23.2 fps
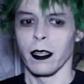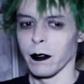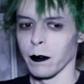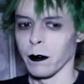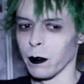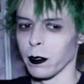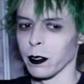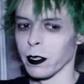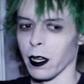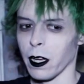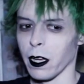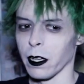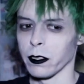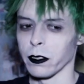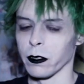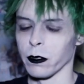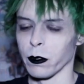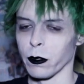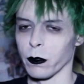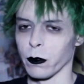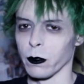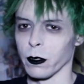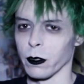was
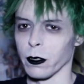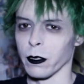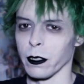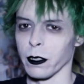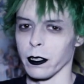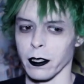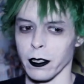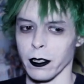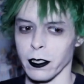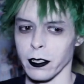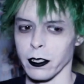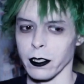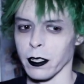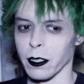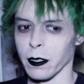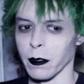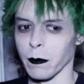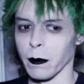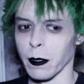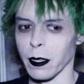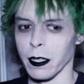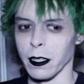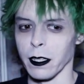also through earlier this
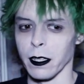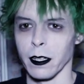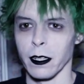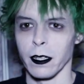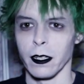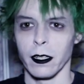year when,